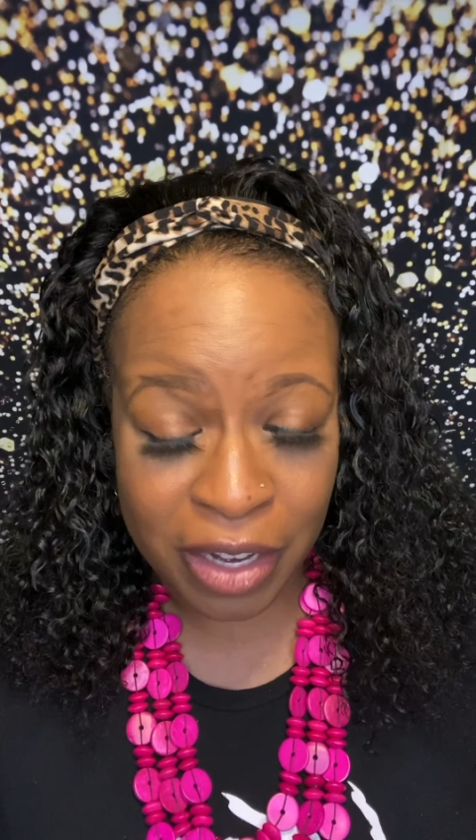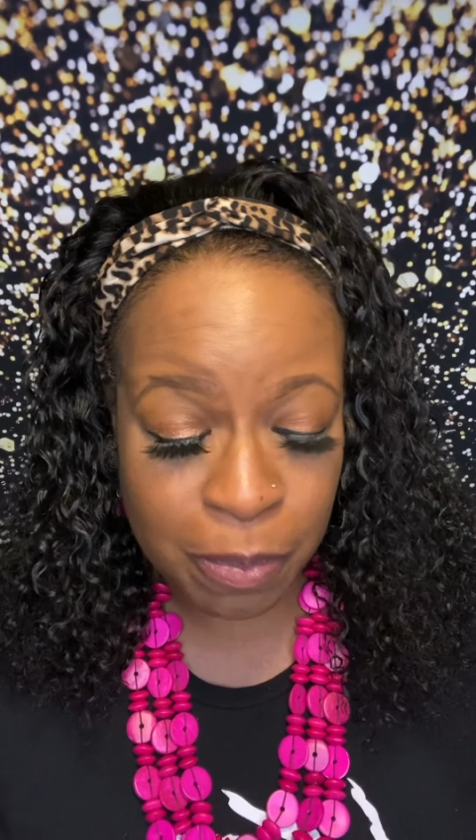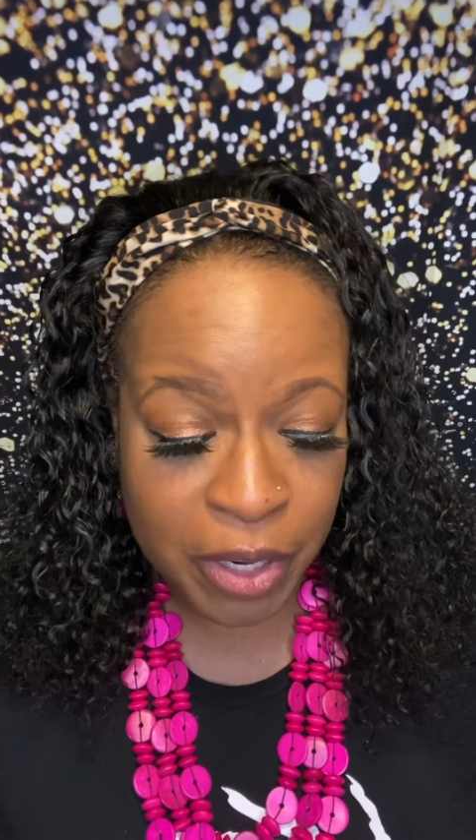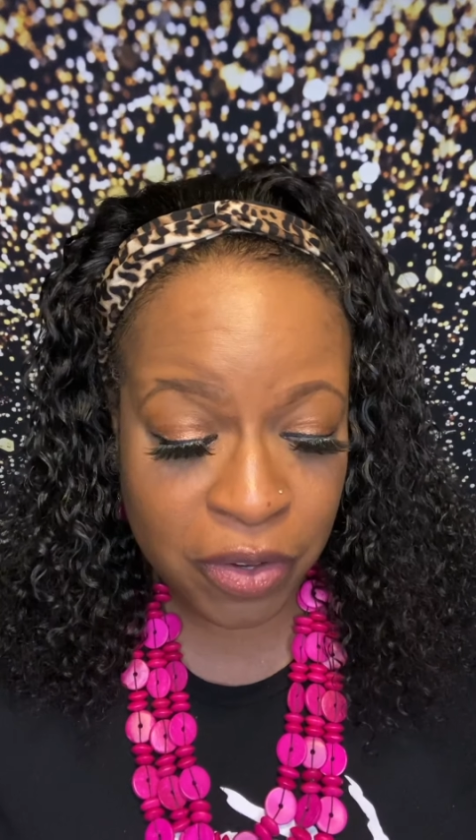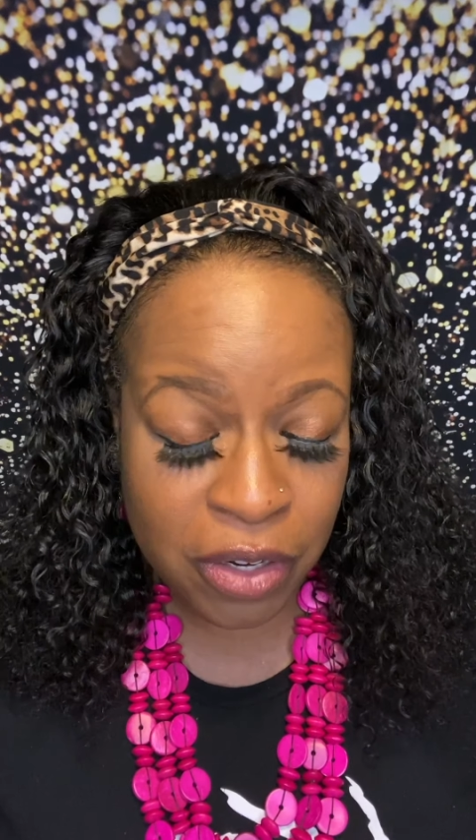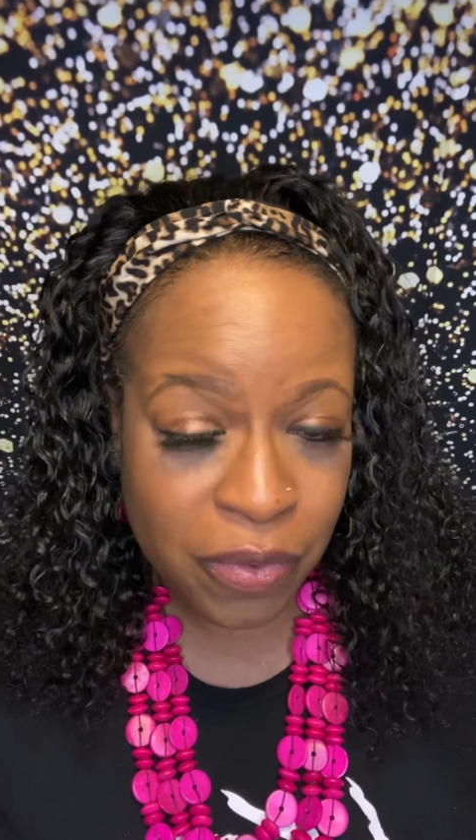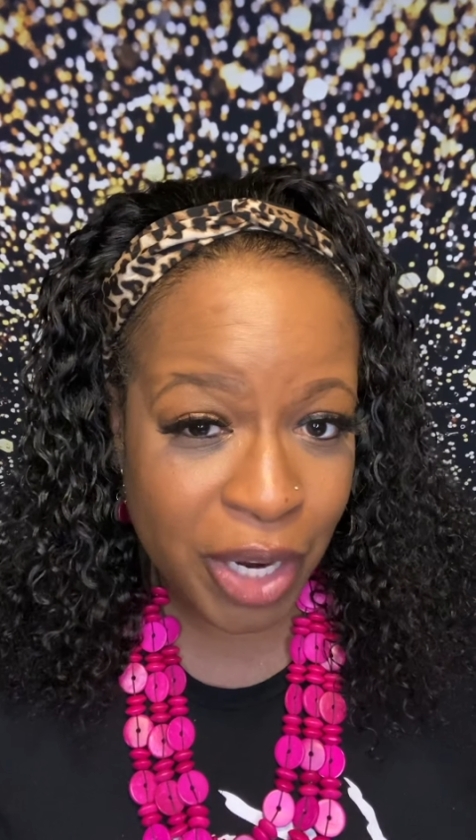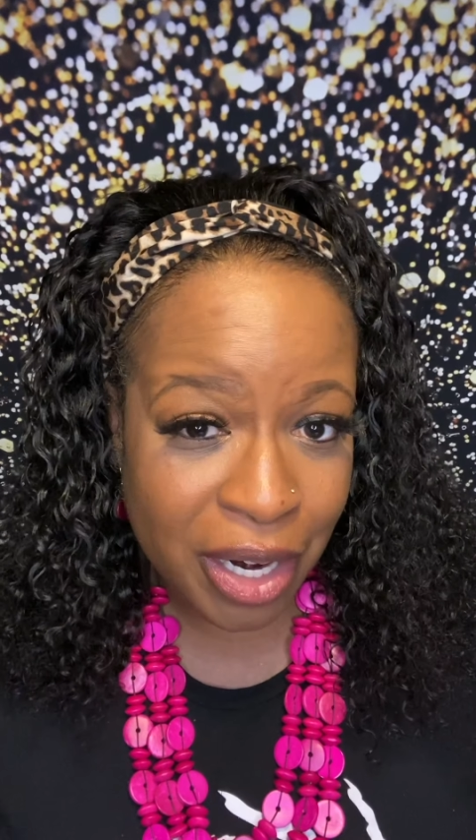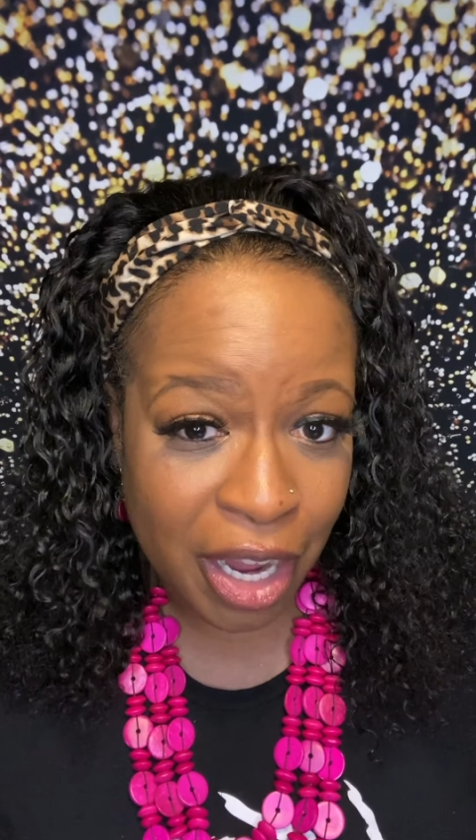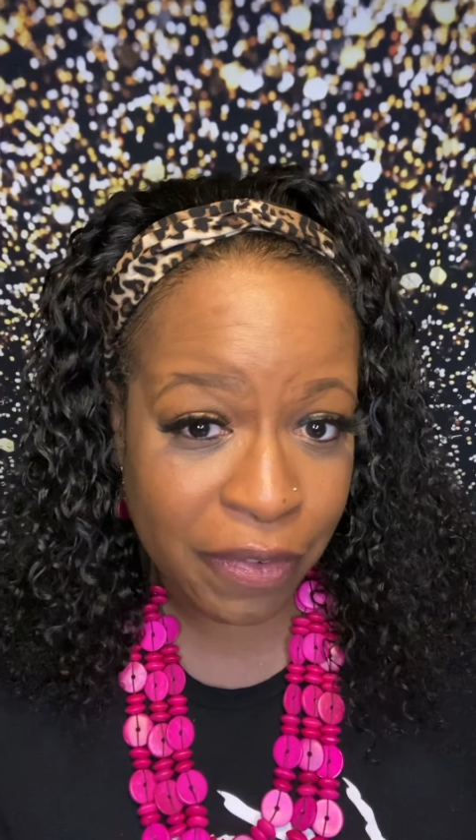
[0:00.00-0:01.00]
especially if you
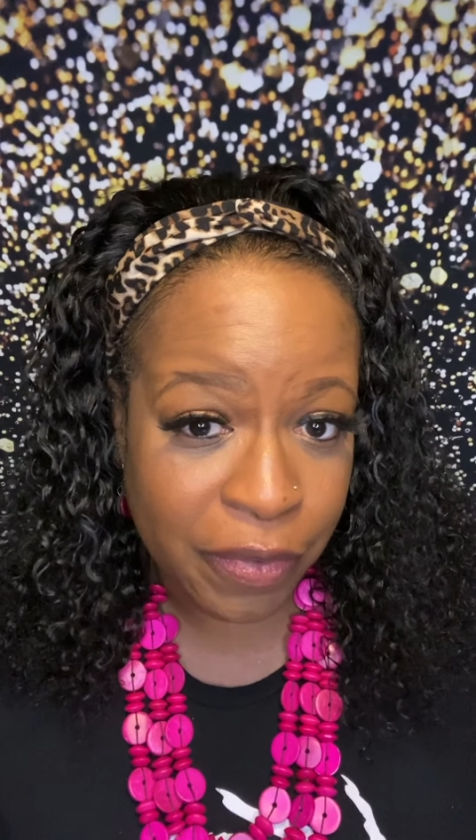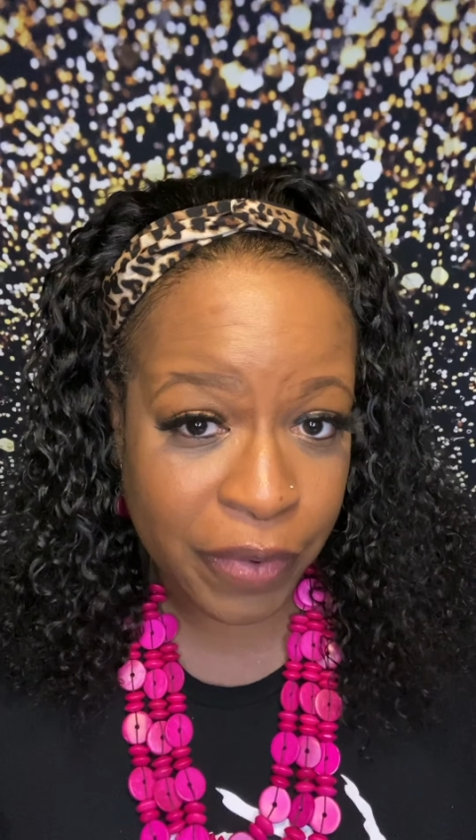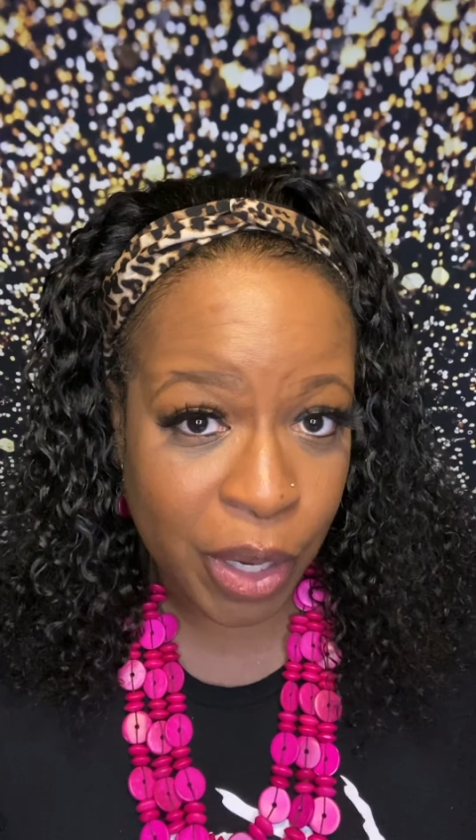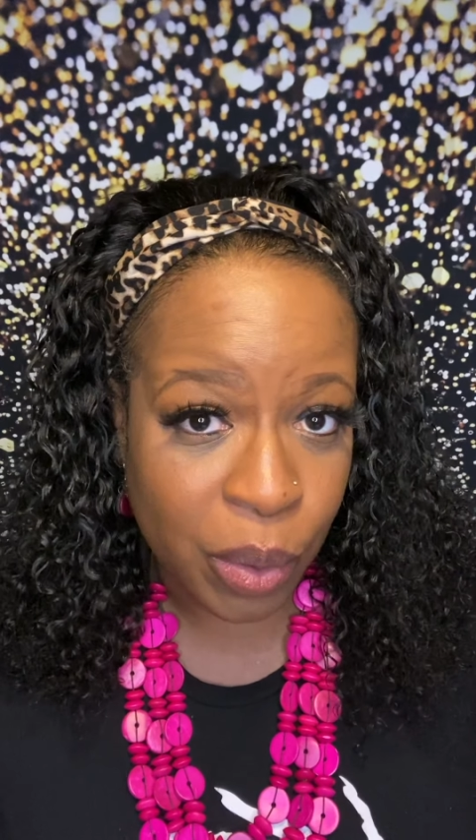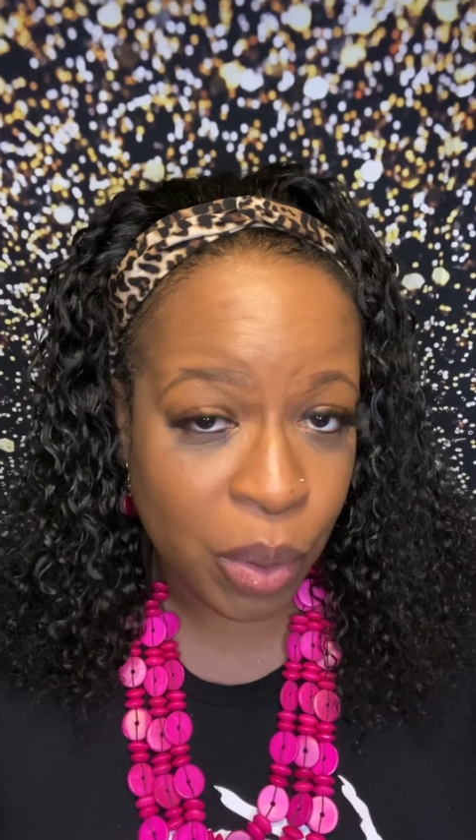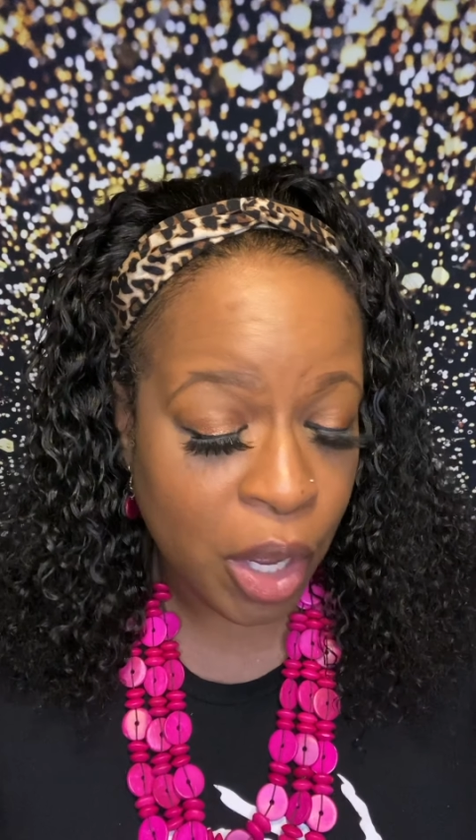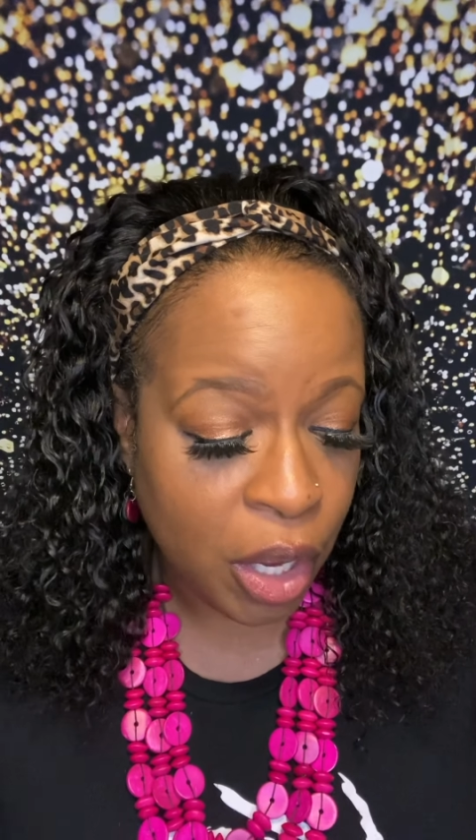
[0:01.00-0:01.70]
had a heavy flow.